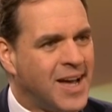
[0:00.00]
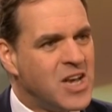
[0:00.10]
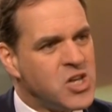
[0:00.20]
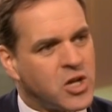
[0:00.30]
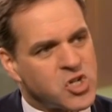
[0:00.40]

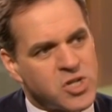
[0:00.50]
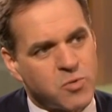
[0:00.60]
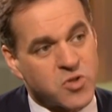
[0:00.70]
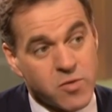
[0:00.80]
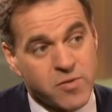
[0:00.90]
And yet
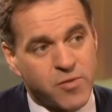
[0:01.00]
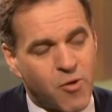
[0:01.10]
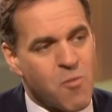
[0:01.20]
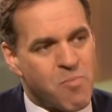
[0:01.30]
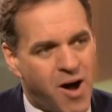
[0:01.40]
she was
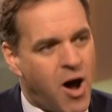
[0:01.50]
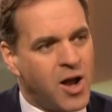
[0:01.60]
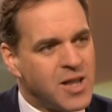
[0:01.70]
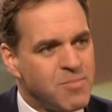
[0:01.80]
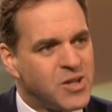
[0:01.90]
overthrown
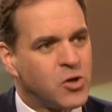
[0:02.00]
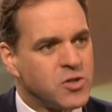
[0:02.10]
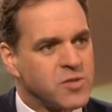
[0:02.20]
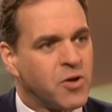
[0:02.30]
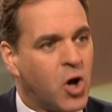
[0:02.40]
partly
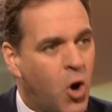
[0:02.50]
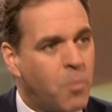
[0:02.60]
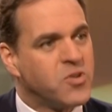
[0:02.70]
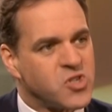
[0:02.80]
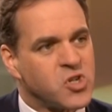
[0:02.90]
because of her
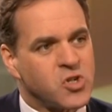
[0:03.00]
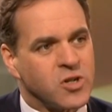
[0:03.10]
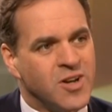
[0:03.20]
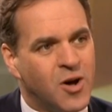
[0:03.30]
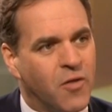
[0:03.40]

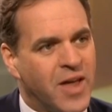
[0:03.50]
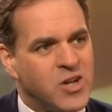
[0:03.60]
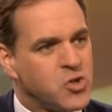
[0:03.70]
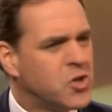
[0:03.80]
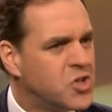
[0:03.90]
opposition on
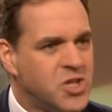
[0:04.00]
that issue.